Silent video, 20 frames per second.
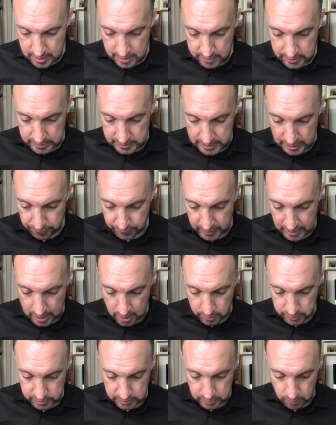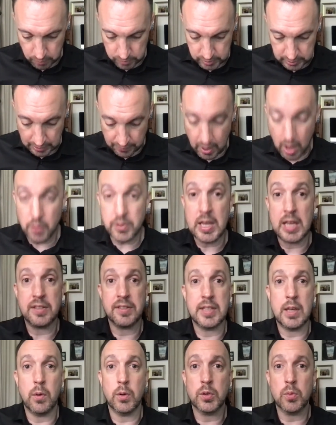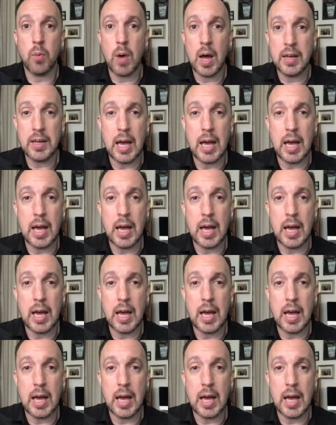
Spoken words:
There's nothing else I want to cover. Oh yes, there was one